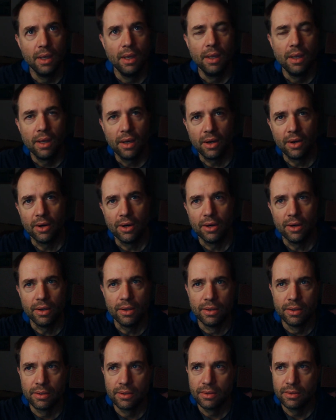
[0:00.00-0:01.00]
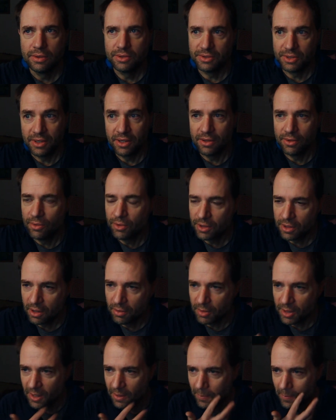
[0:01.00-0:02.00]
there's another one
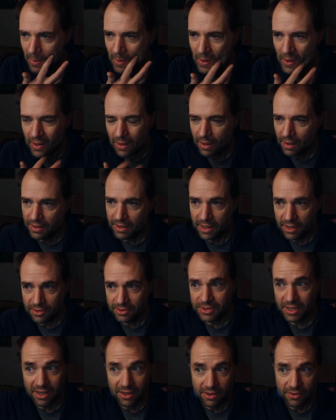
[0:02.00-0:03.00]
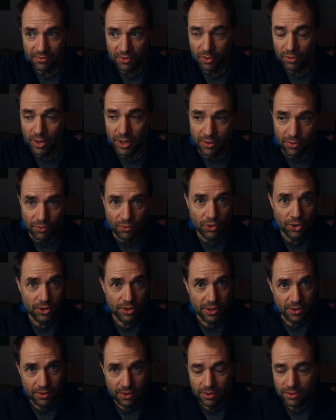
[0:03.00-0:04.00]
coming up on the other side of the freeway, really
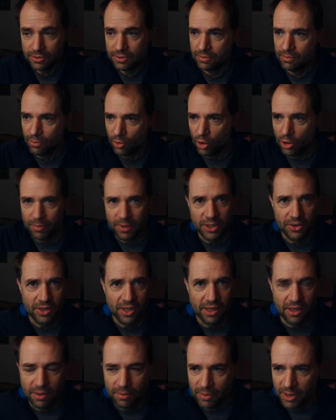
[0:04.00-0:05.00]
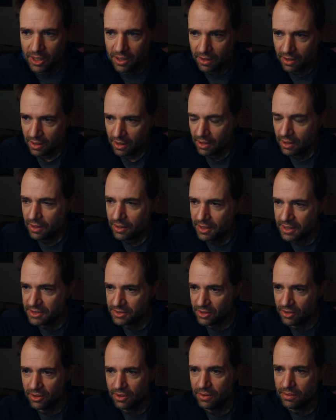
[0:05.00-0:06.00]
close. More about that in a minute. These
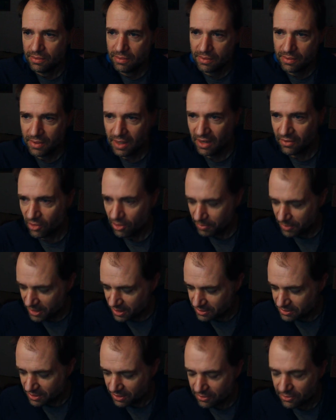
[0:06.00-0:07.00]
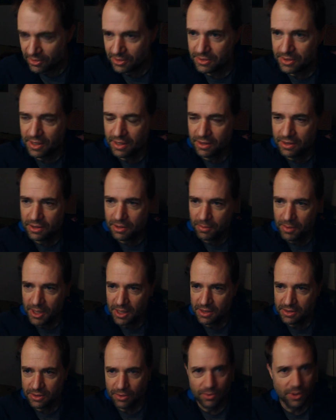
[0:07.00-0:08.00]
are every bit as interesting to me
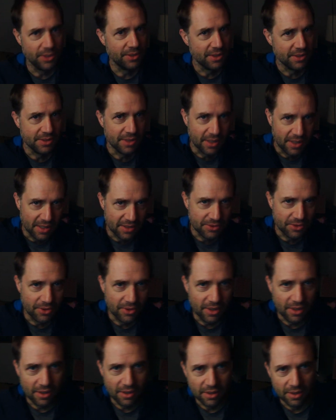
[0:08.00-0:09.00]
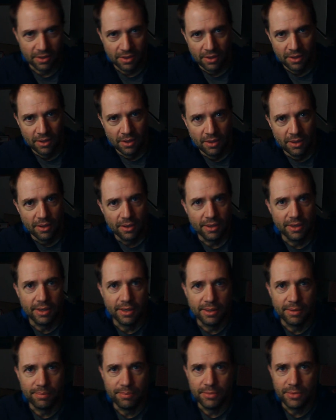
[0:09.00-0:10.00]
as the Walt Disney Concert Hall,
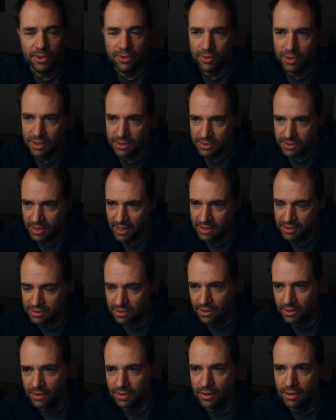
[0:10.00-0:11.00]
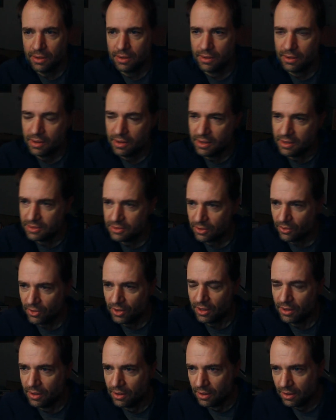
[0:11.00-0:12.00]
Union Station, and so
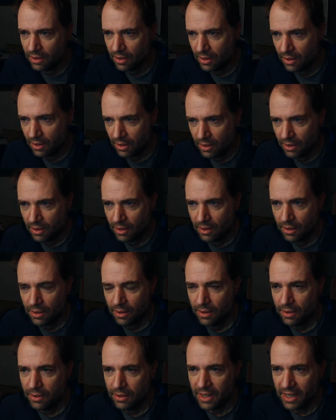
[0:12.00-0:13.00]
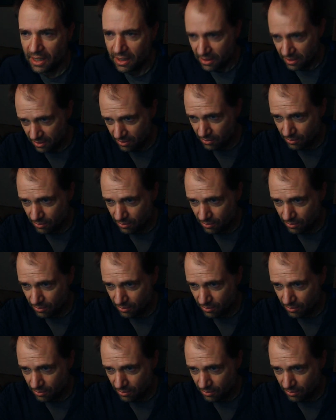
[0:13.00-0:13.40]
on. That